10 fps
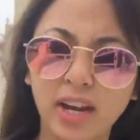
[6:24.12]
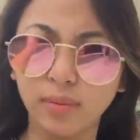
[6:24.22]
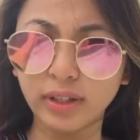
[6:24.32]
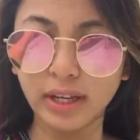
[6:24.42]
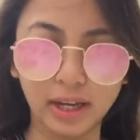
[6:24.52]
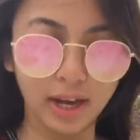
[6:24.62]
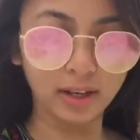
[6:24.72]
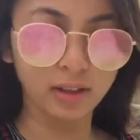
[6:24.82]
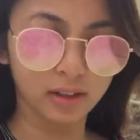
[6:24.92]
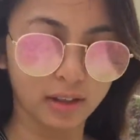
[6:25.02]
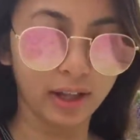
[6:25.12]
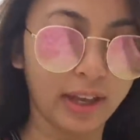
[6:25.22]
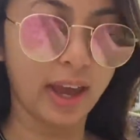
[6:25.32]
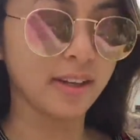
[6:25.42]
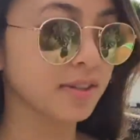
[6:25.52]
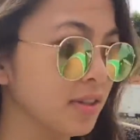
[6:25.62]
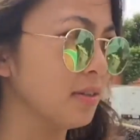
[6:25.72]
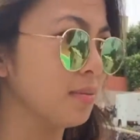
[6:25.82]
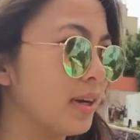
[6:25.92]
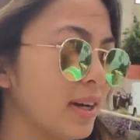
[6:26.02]
I didn't really can cancel,
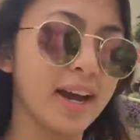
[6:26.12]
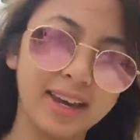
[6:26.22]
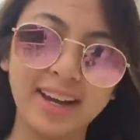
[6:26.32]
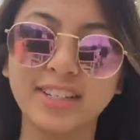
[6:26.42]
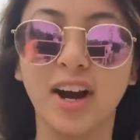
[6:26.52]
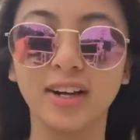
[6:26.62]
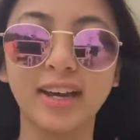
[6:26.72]
what? I can't talk